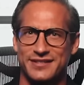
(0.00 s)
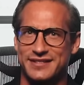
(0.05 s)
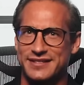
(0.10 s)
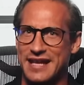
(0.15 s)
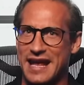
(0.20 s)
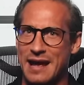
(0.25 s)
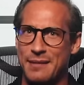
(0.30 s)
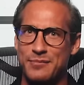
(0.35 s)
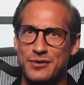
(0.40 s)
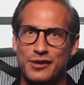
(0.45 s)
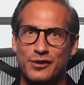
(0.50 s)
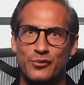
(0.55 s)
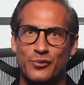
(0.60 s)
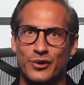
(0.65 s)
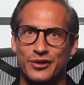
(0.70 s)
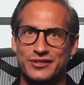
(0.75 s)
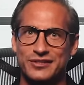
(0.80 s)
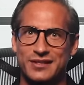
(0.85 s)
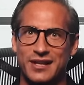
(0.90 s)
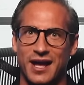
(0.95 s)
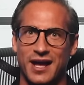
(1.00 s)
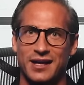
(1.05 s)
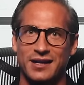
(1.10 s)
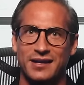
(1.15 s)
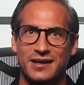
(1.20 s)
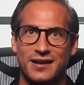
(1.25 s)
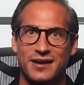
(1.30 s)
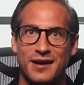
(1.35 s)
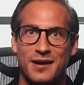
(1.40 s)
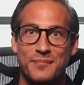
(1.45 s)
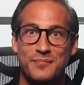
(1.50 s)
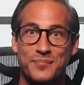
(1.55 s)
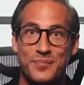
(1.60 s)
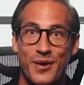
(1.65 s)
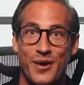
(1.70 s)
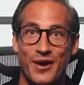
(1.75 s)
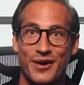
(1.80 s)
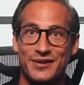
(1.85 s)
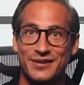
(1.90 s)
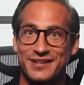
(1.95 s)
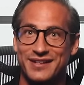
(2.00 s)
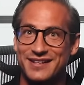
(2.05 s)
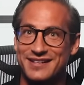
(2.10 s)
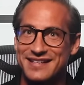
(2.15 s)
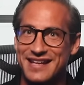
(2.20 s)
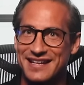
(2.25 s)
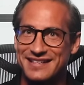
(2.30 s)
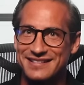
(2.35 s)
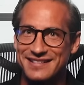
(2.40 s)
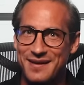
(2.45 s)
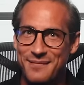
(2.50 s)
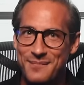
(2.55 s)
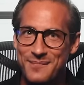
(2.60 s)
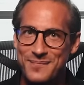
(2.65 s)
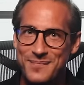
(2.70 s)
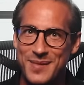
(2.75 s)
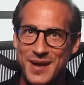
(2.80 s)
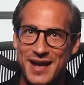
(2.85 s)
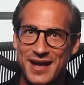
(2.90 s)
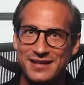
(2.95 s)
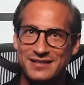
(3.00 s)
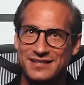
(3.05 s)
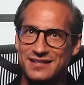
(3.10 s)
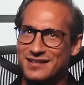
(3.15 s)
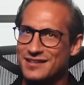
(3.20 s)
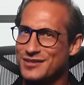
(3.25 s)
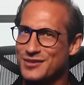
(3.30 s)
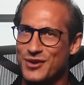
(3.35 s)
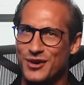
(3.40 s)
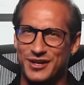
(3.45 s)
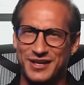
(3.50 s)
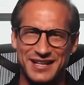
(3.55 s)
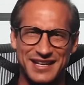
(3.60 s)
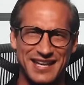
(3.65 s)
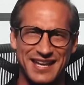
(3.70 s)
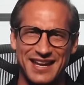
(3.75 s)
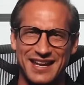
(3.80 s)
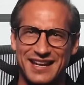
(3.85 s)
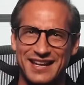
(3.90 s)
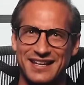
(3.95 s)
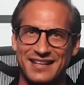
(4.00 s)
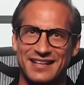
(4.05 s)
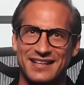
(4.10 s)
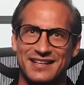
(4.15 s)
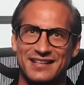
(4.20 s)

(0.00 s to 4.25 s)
Samuel was like, Bernd, that's amazing, you're killing